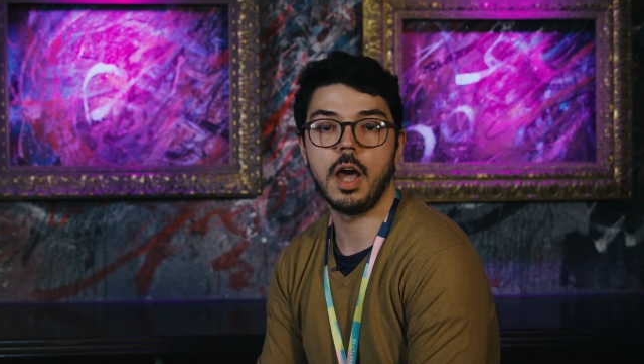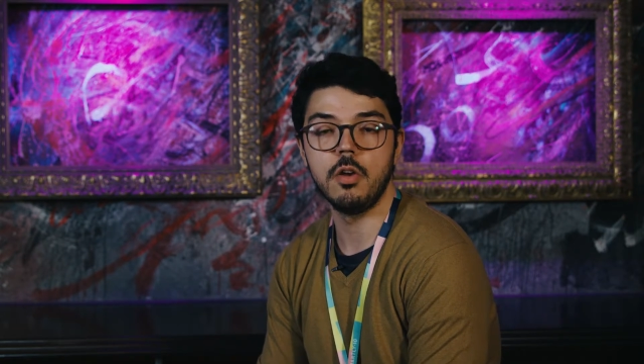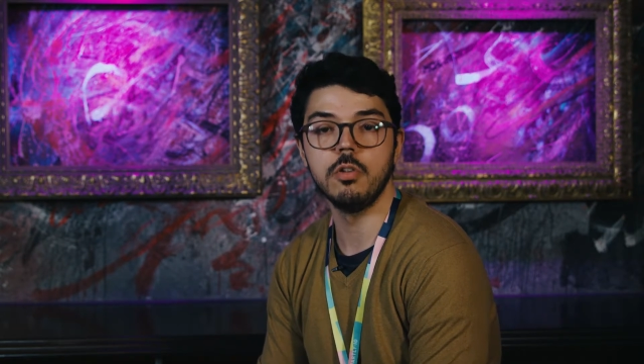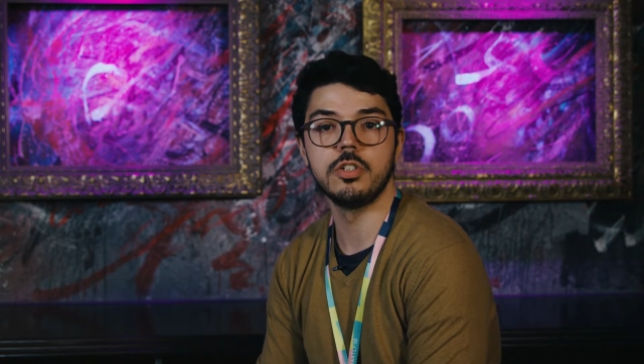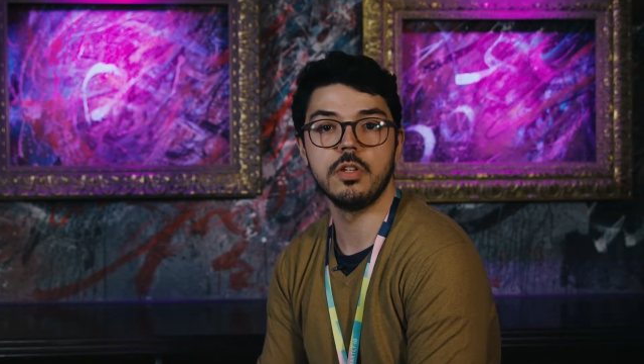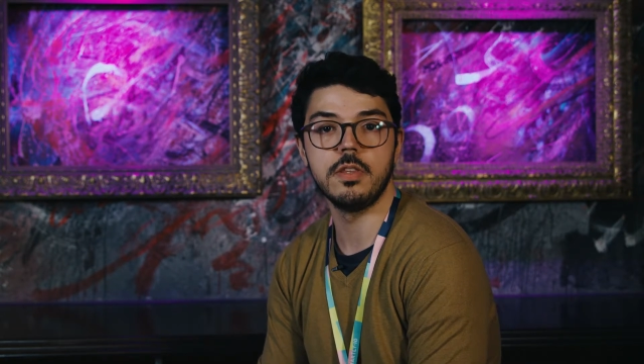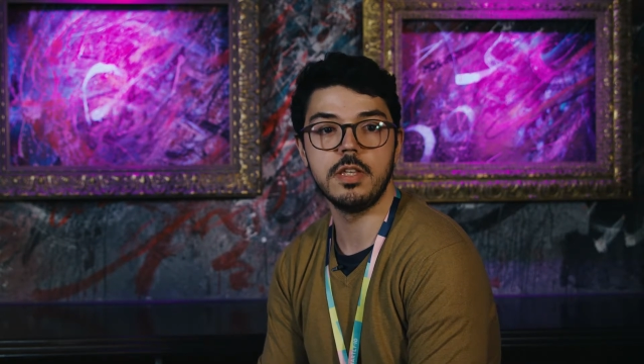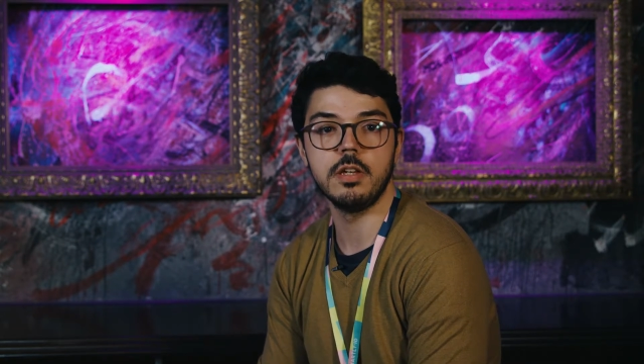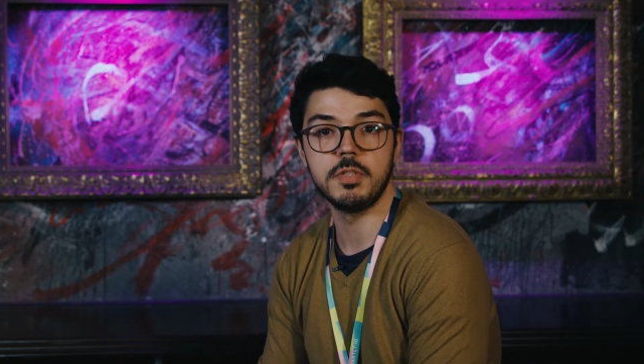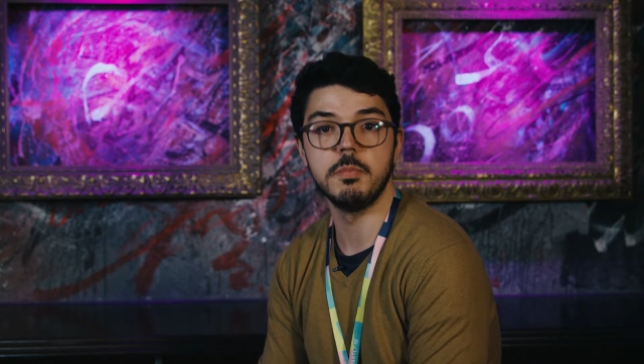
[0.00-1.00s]
and also
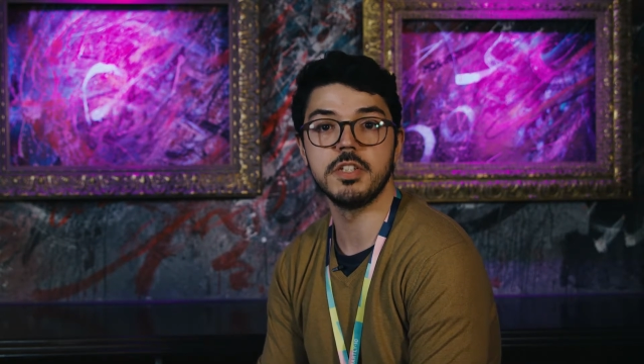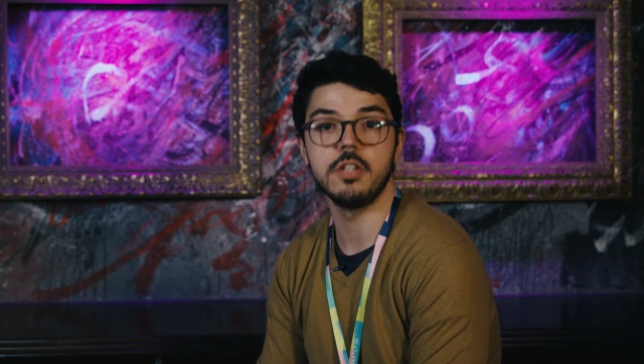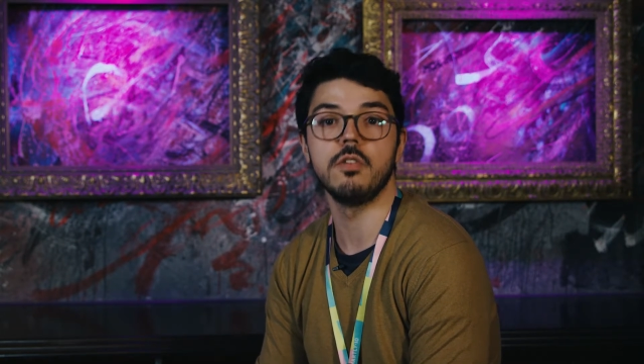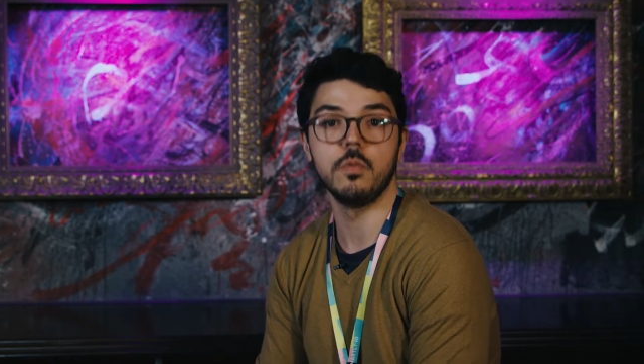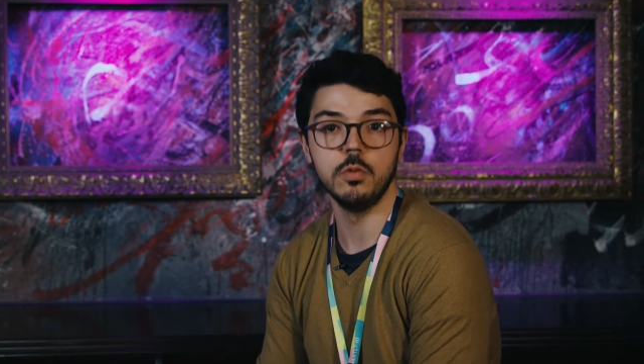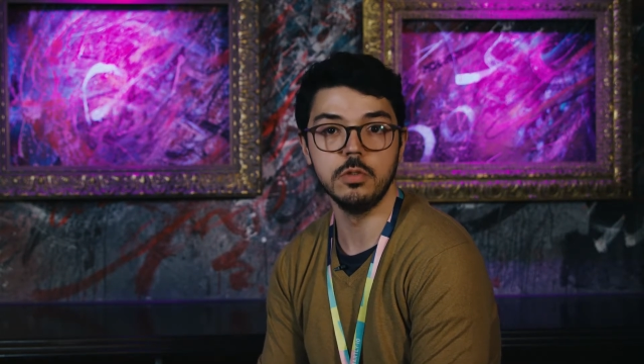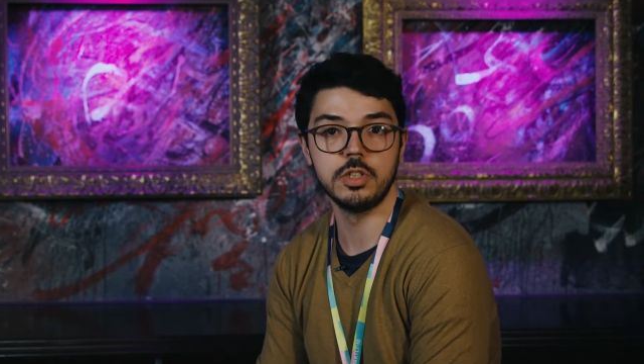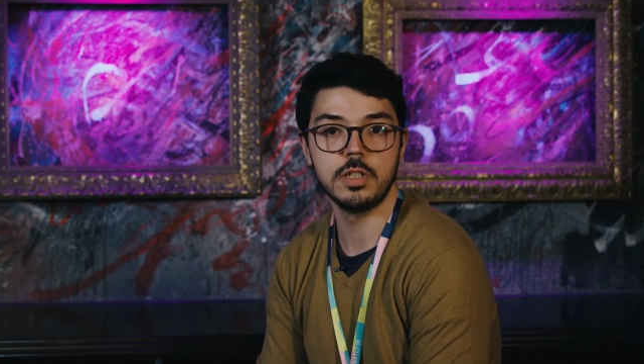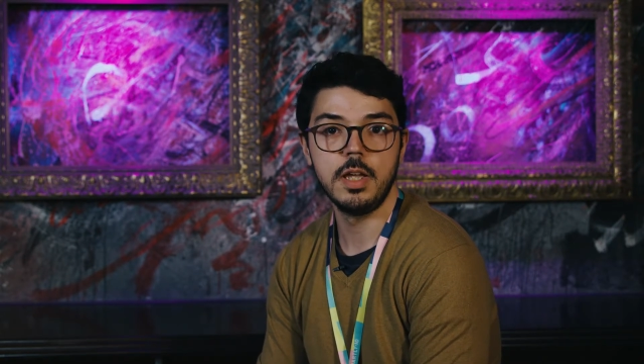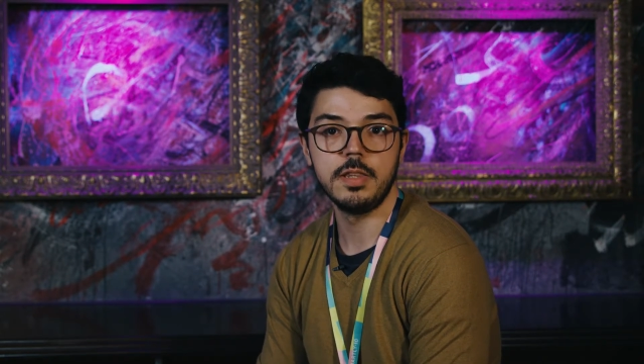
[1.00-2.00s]
the optimization
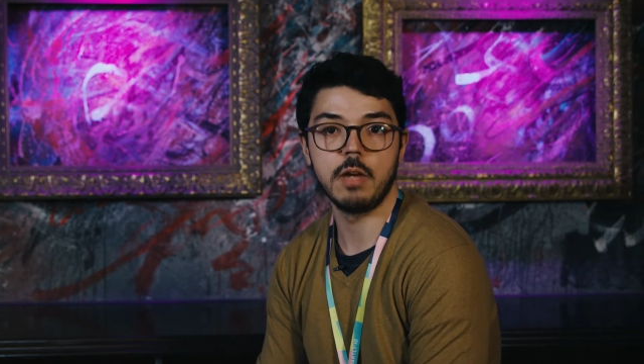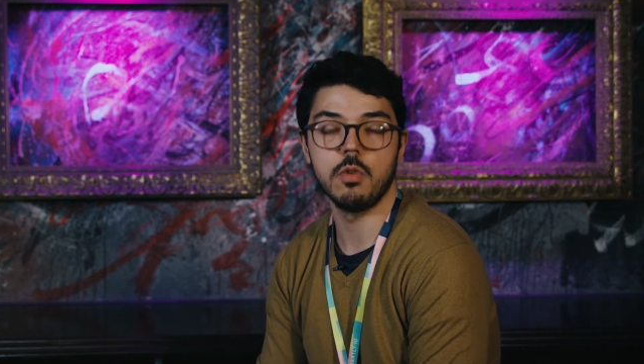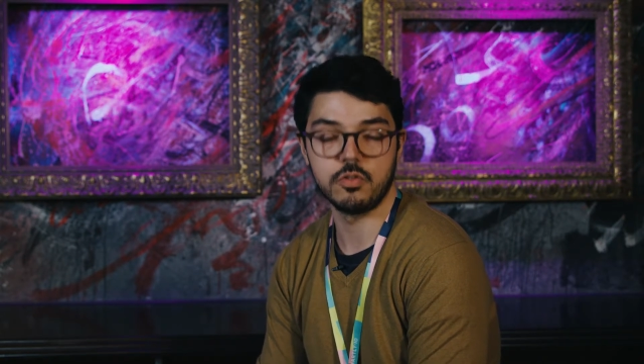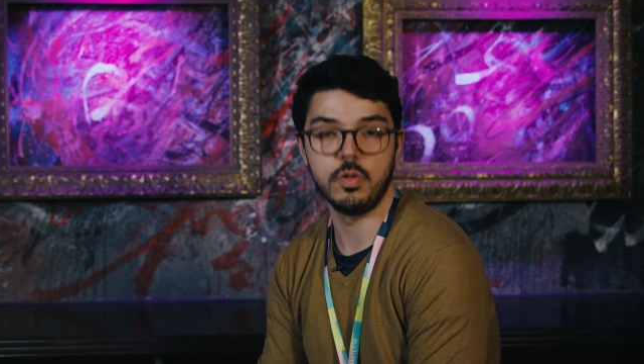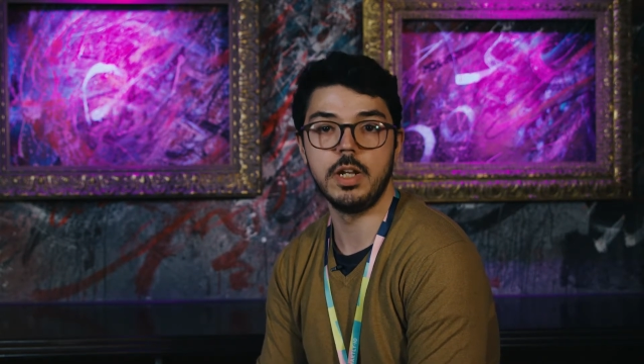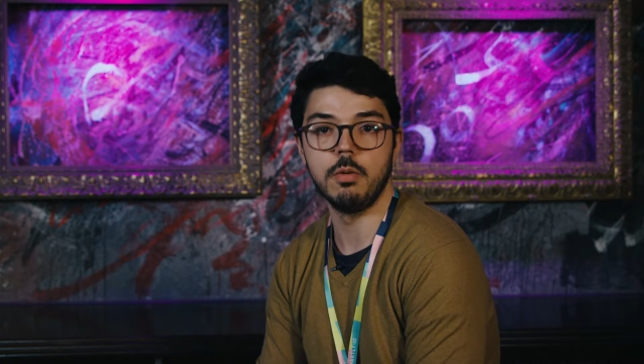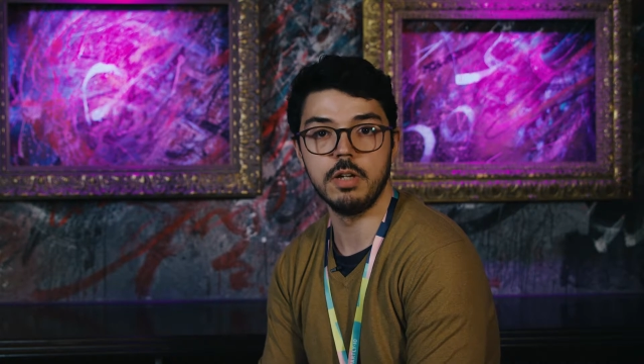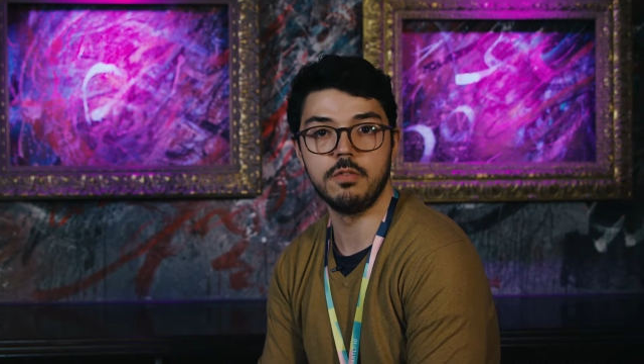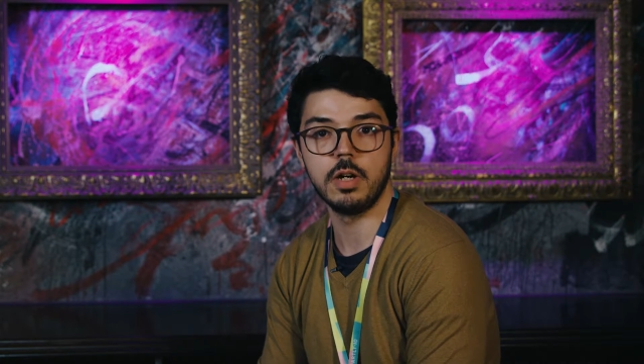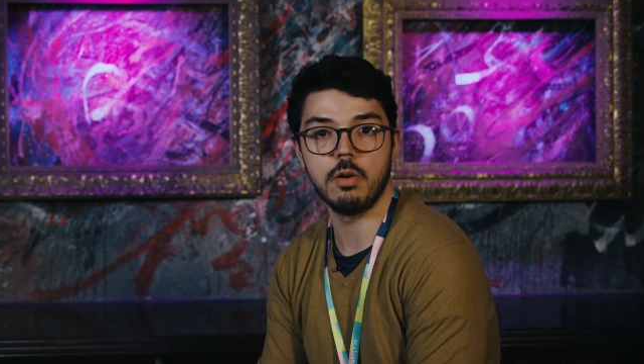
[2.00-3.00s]
rules that work really
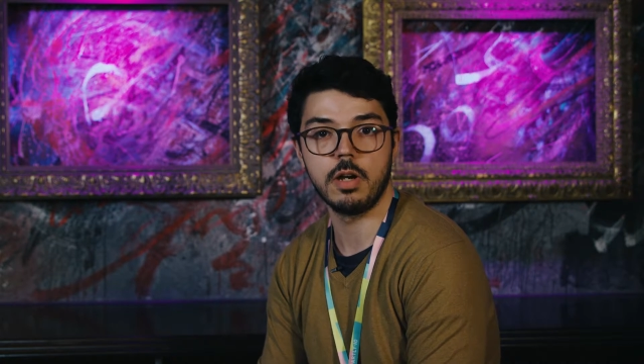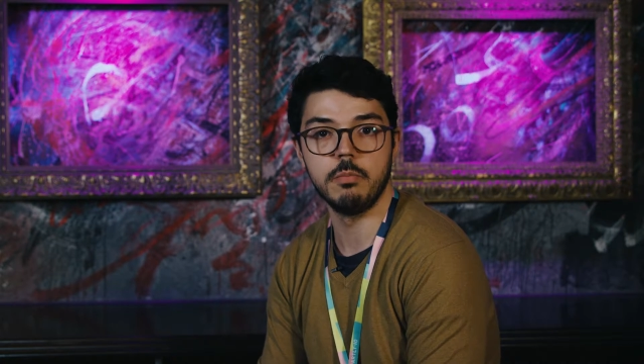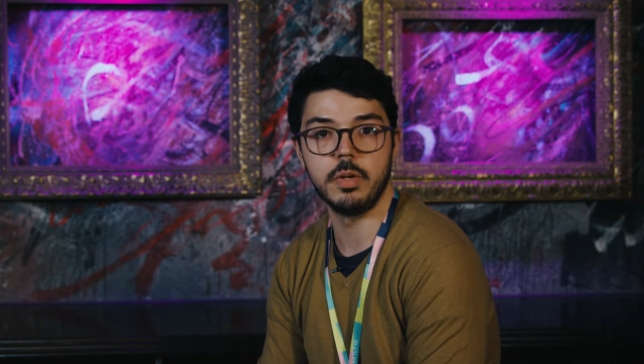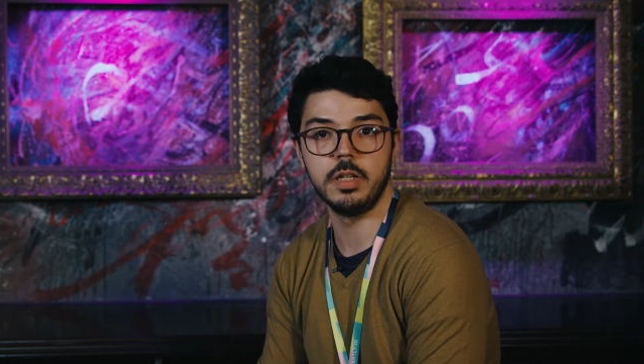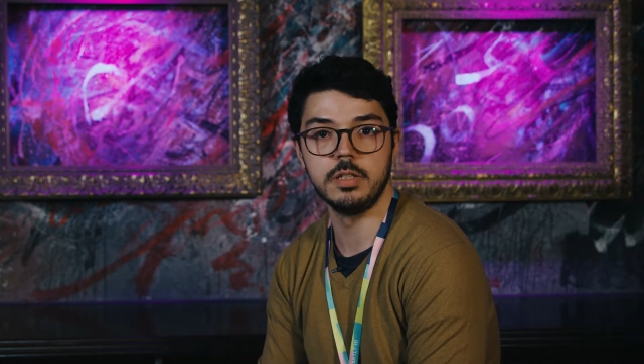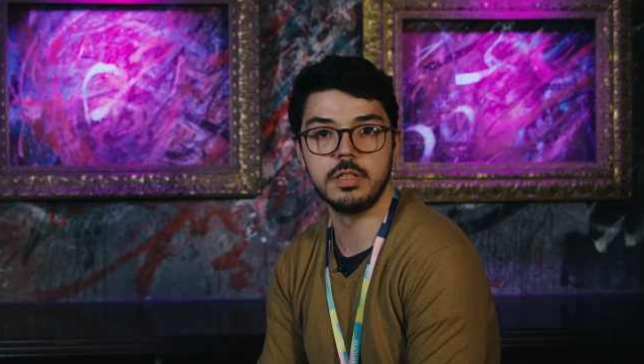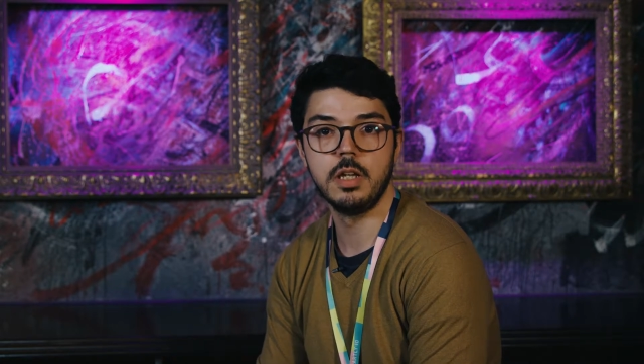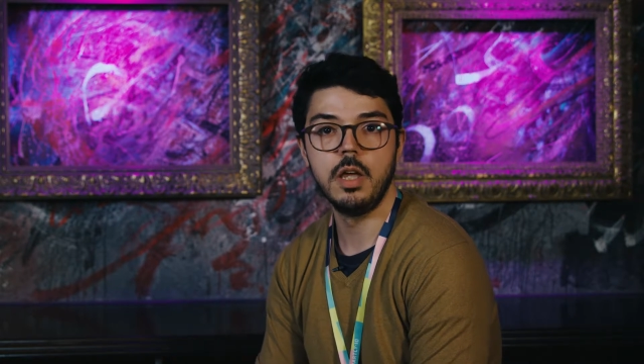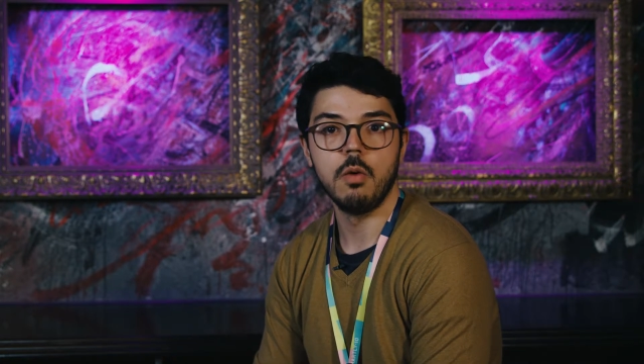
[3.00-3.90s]
well for our campaigns.